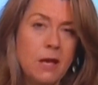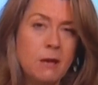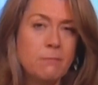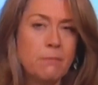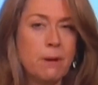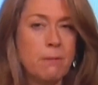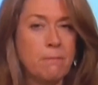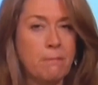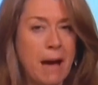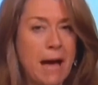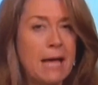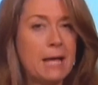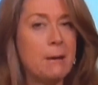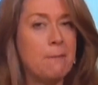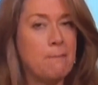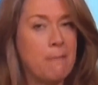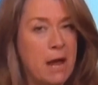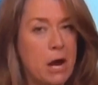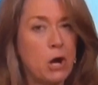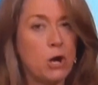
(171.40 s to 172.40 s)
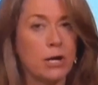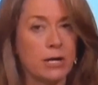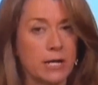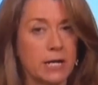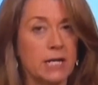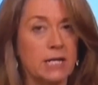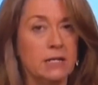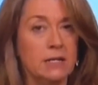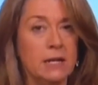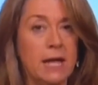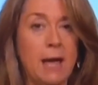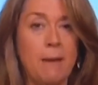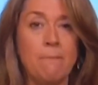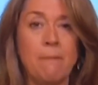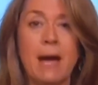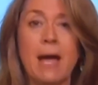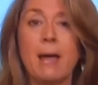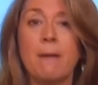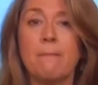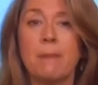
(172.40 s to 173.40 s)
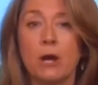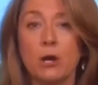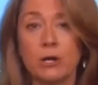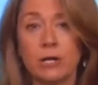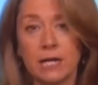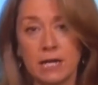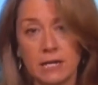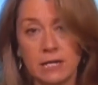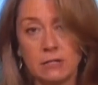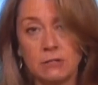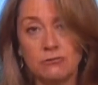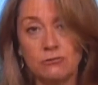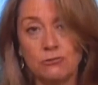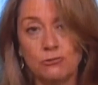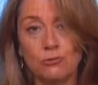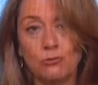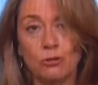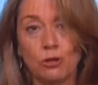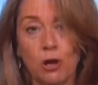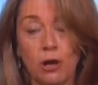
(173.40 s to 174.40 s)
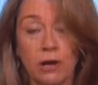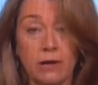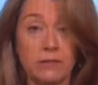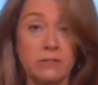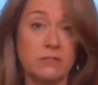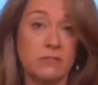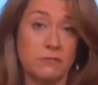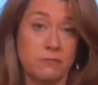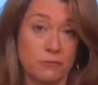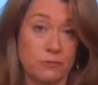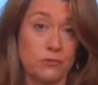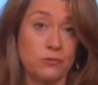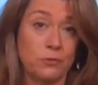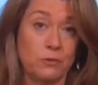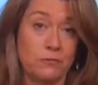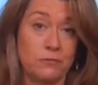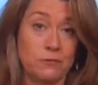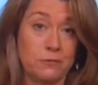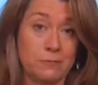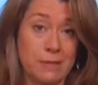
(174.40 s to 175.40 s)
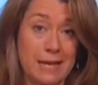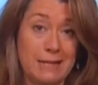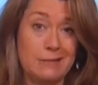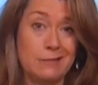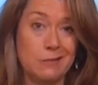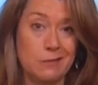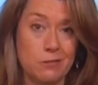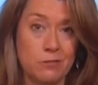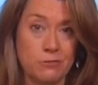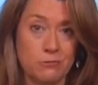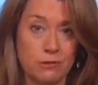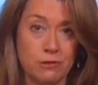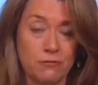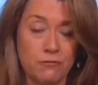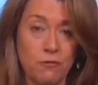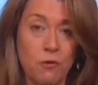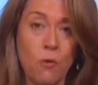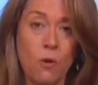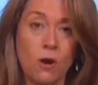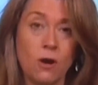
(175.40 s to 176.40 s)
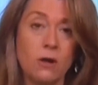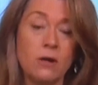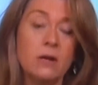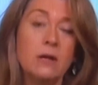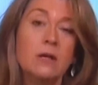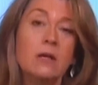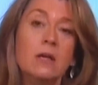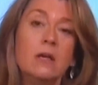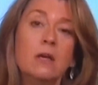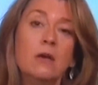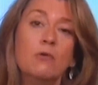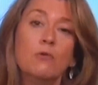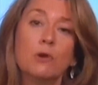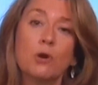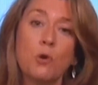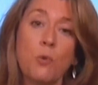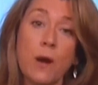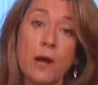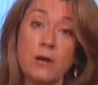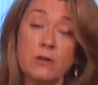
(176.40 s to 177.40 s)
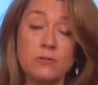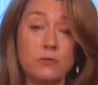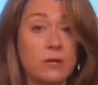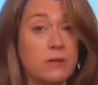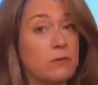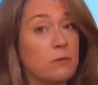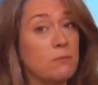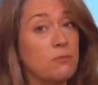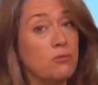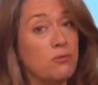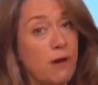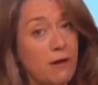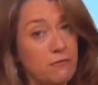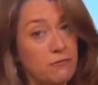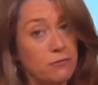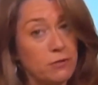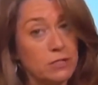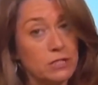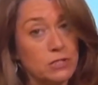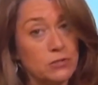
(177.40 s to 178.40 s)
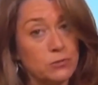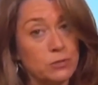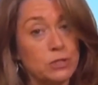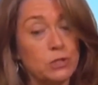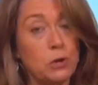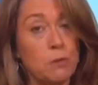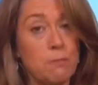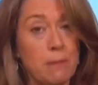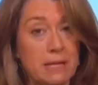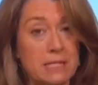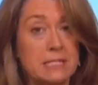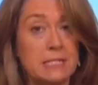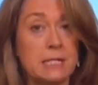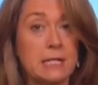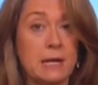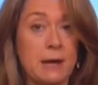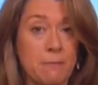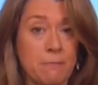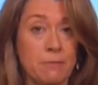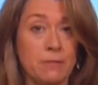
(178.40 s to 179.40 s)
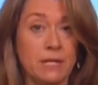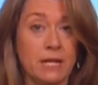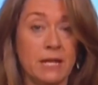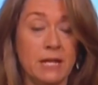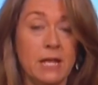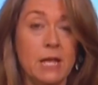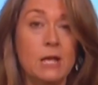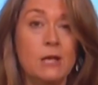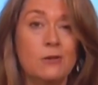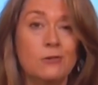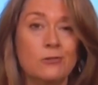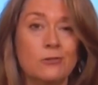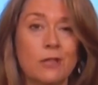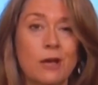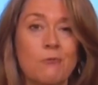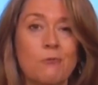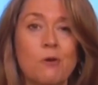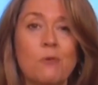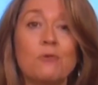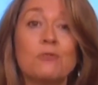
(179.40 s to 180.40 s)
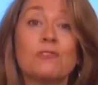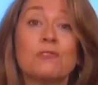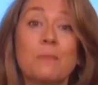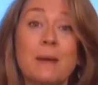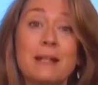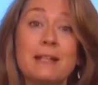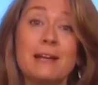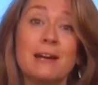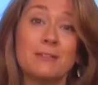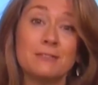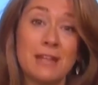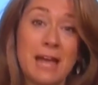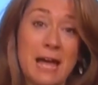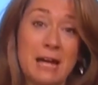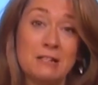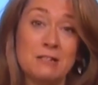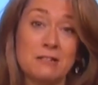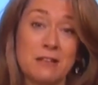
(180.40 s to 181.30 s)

But Buy America and Buy American, two laws, the first one from 1934, requires you give a preference to a domestic company so that when we're spending our tax